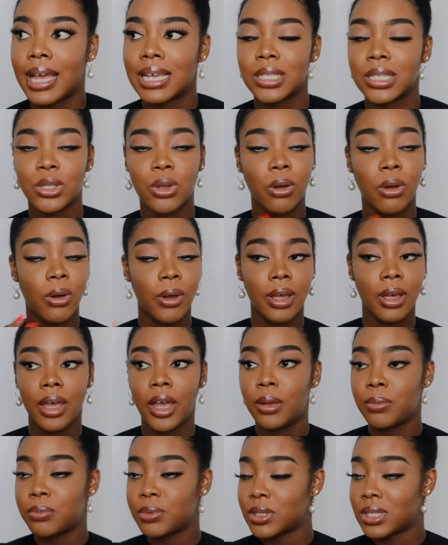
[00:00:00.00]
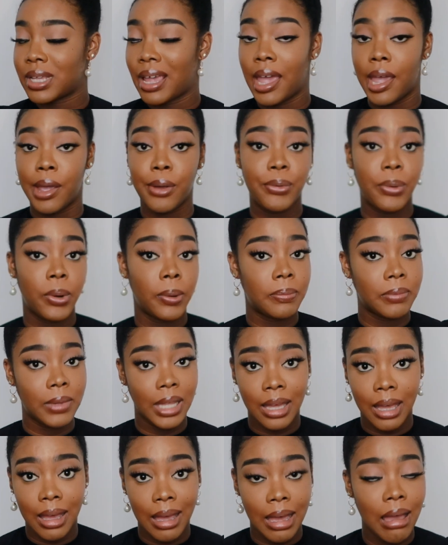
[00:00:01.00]
castor oil helps hair grow
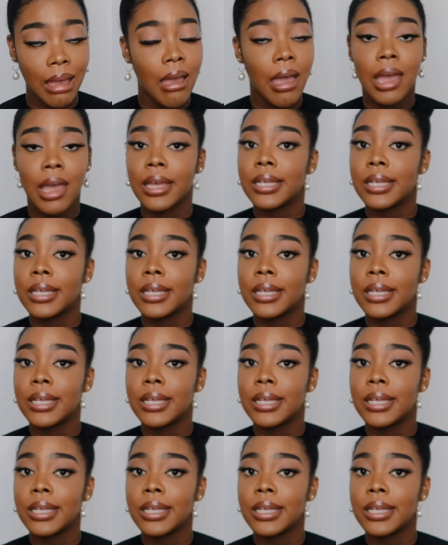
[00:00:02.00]
thicker.